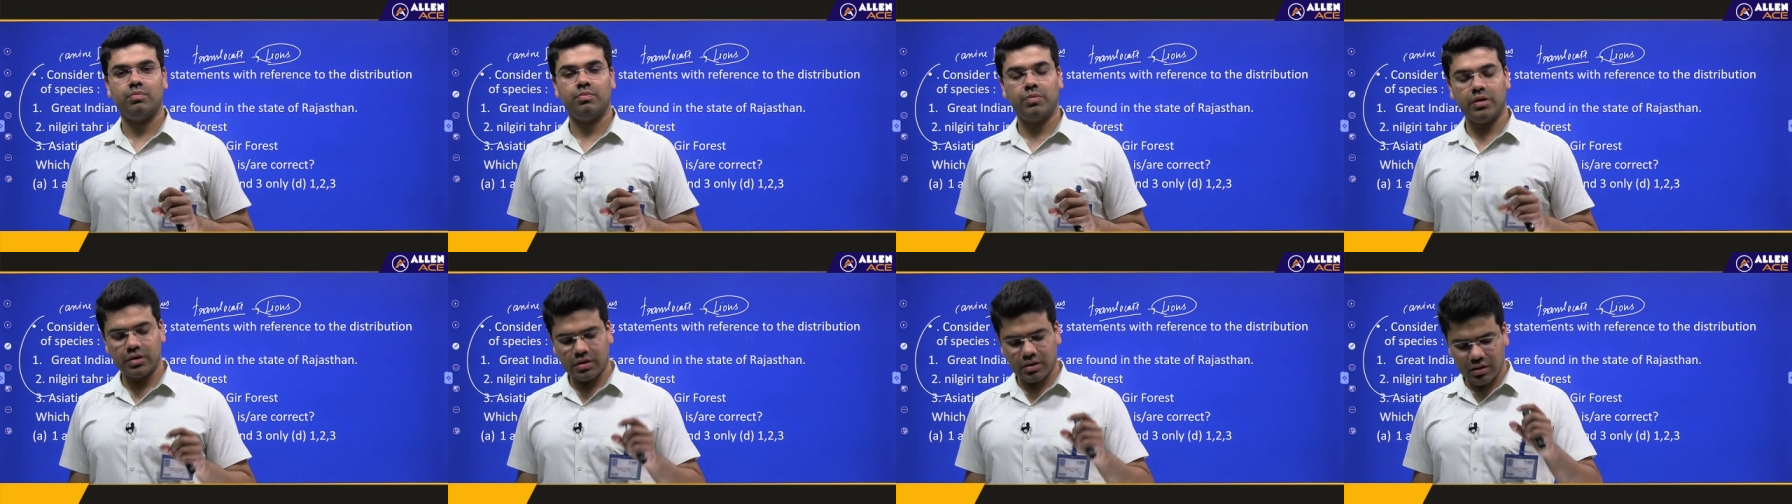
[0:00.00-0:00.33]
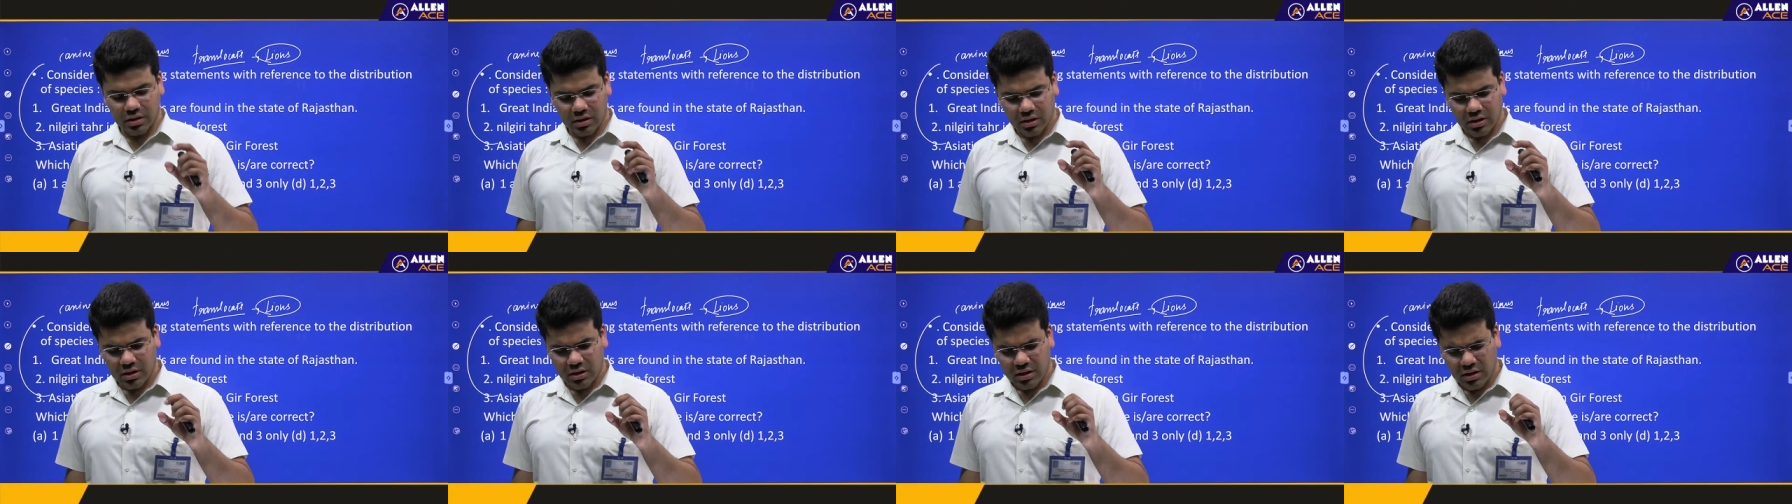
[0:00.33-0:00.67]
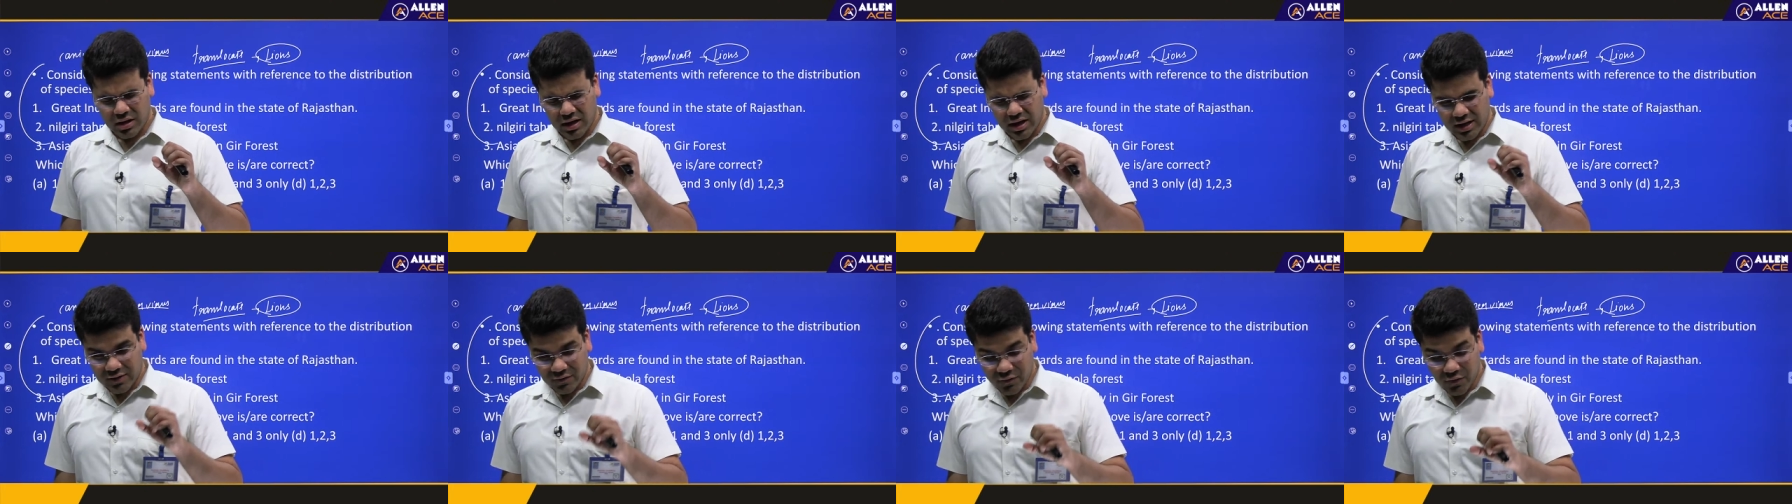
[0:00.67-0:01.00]
but
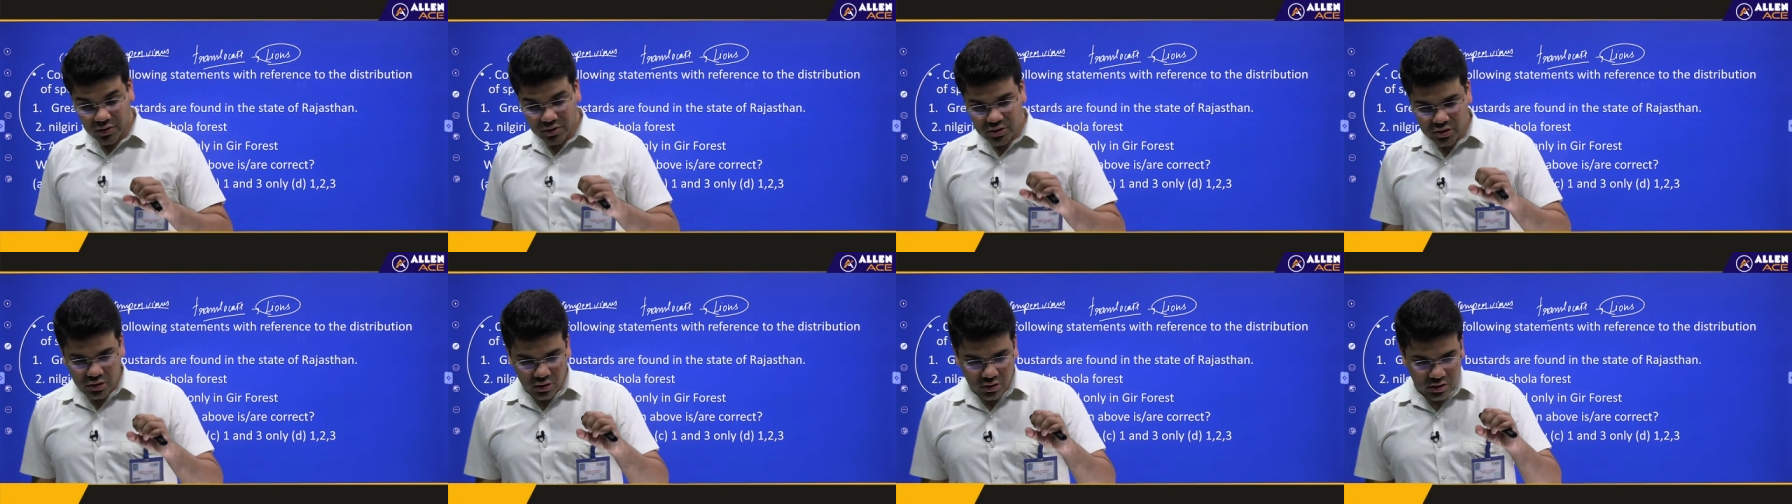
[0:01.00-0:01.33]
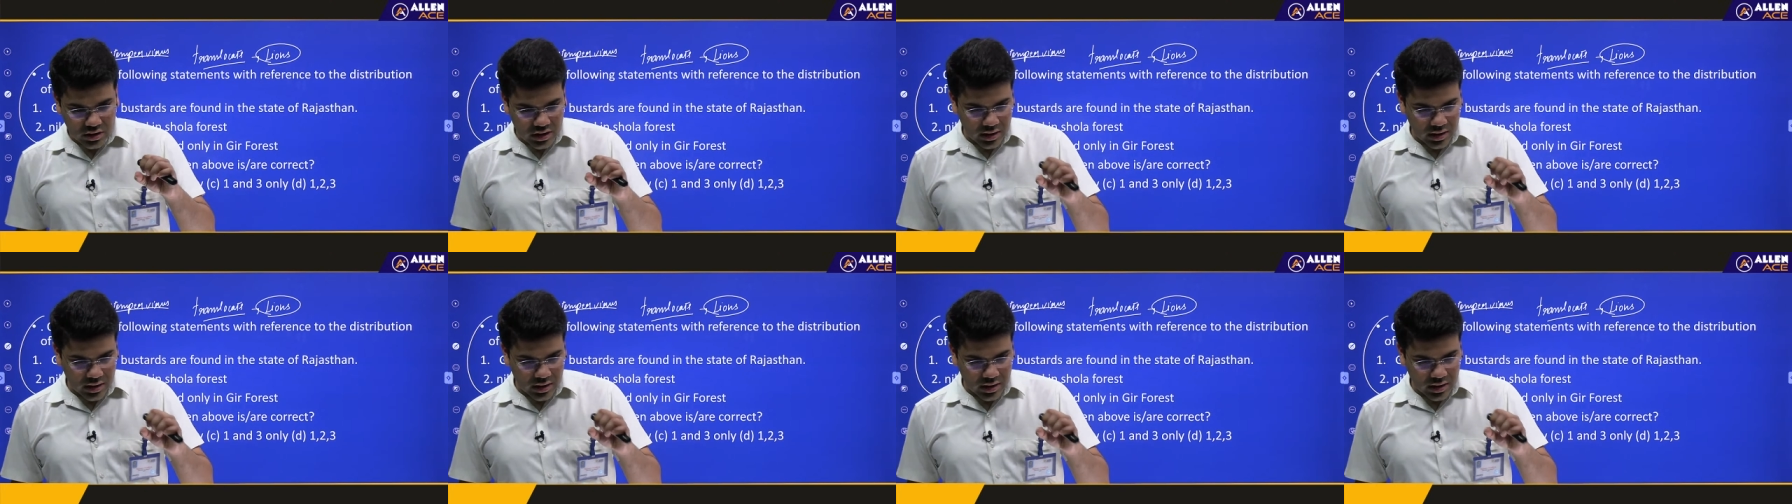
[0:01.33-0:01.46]
it was not